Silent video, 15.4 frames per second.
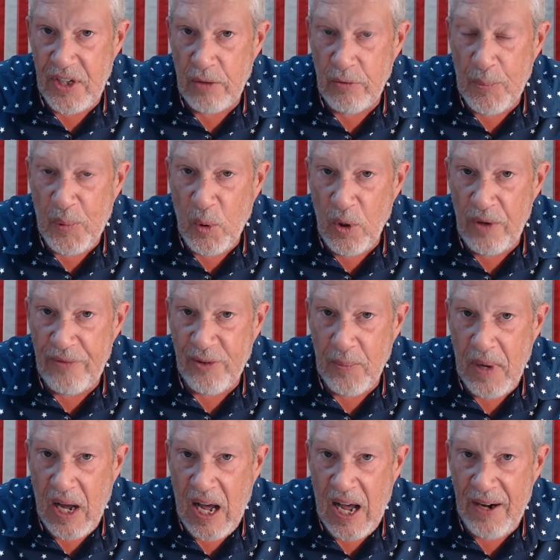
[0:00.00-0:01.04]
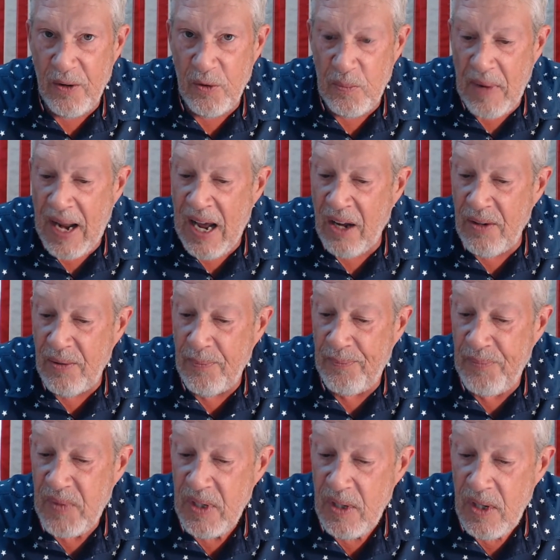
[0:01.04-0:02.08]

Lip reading: the report from Iron Mountain,